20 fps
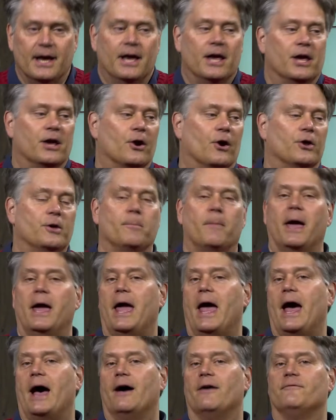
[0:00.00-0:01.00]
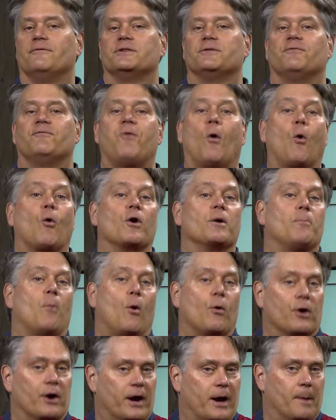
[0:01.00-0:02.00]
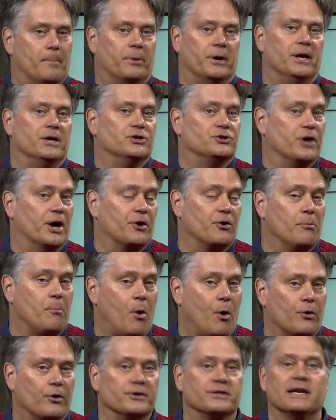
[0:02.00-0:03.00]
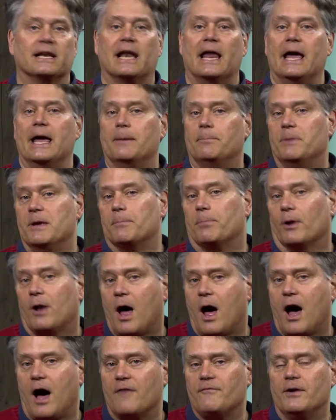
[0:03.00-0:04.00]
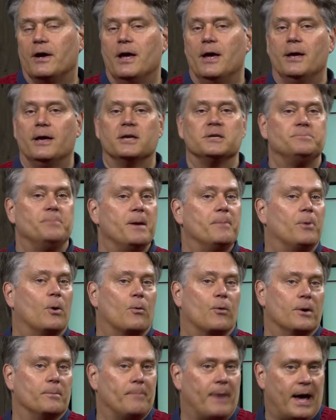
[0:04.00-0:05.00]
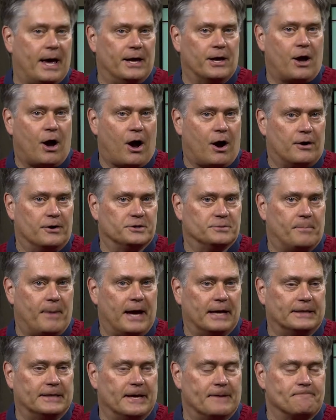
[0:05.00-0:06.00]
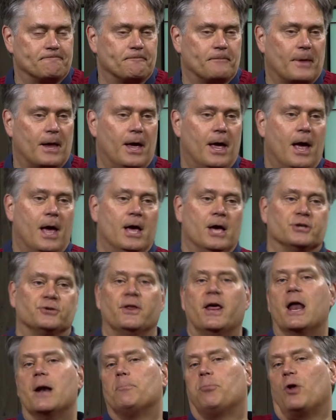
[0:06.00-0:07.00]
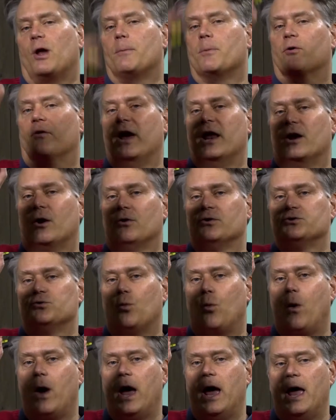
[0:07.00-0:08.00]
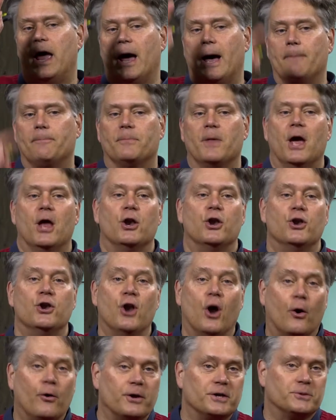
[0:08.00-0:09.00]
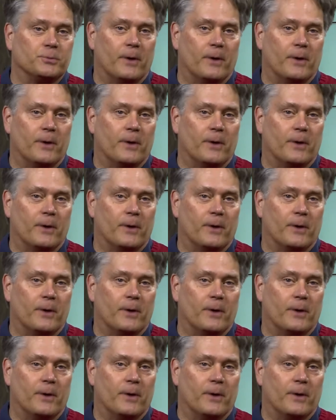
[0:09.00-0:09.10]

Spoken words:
You know, you may have Ford Motor Company and General Motors laying people off because people weren't buying cars back then. So the unemployment rate goes way up. Notice